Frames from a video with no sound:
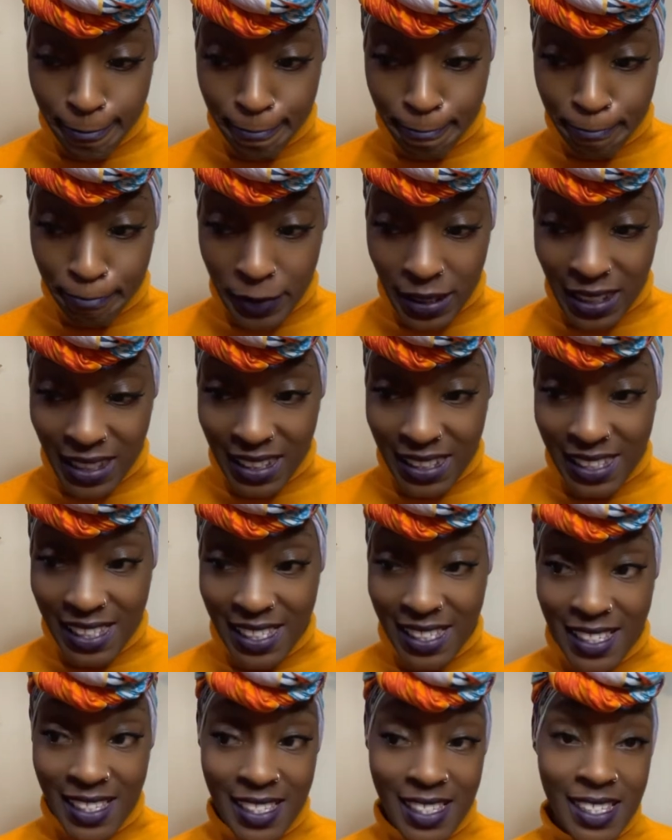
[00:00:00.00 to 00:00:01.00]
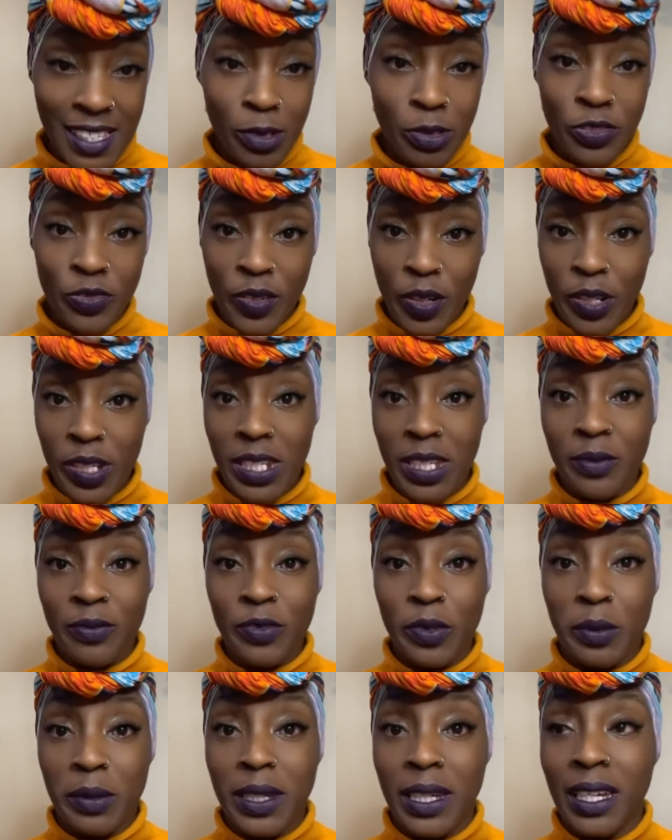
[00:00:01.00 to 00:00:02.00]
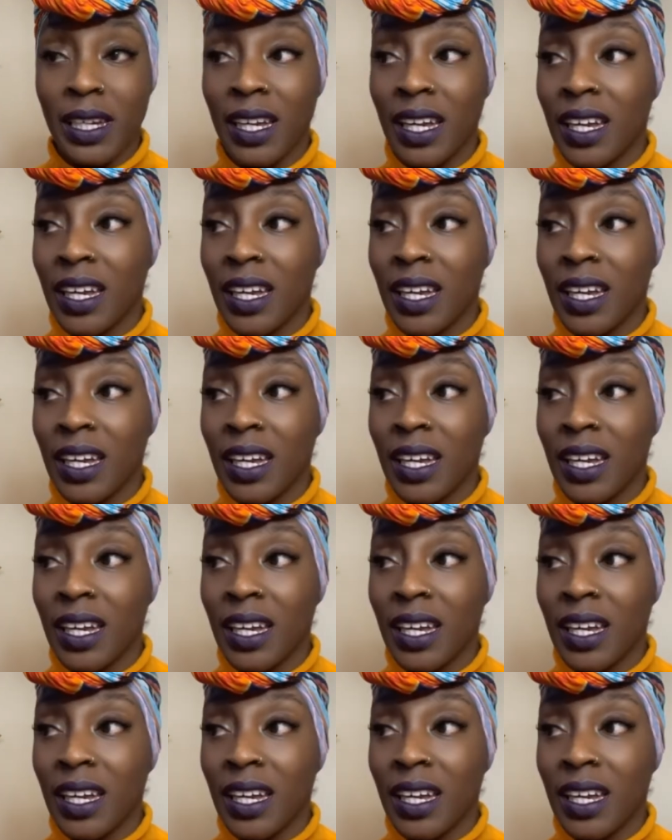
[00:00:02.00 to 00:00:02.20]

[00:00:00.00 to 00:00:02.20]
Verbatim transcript: because it was very deep for me.